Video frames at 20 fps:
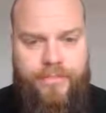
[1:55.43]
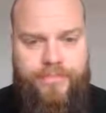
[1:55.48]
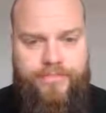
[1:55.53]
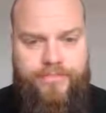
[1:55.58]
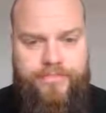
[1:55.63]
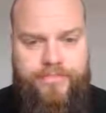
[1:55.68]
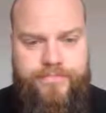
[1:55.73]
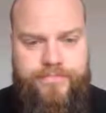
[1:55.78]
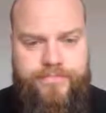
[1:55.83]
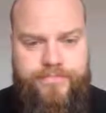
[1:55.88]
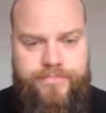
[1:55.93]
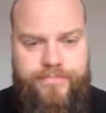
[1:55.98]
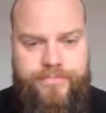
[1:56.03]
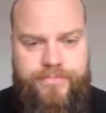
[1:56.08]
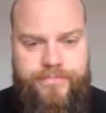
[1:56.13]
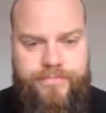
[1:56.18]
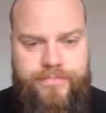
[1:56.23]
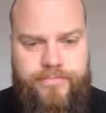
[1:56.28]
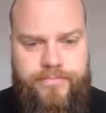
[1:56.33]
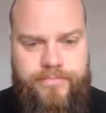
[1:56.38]

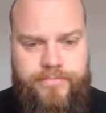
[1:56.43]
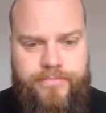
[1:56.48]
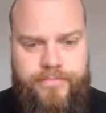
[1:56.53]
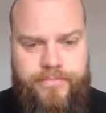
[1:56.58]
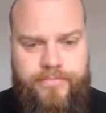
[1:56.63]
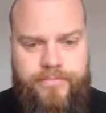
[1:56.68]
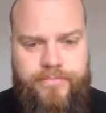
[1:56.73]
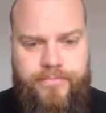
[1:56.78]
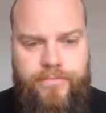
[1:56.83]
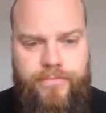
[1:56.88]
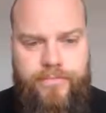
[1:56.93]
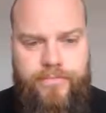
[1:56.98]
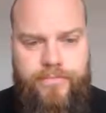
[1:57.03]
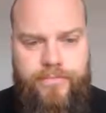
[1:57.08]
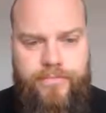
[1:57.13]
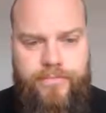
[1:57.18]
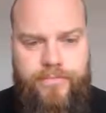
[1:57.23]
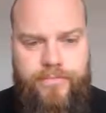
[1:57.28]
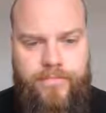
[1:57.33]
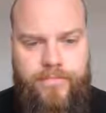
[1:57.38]

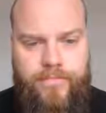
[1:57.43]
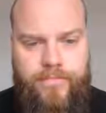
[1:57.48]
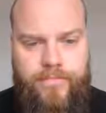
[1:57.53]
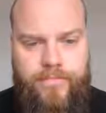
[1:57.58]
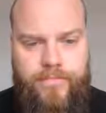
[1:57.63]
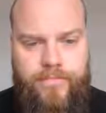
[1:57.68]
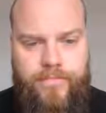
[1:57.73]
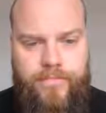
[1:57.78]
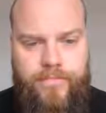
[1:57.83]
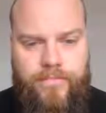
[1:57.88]
(silence)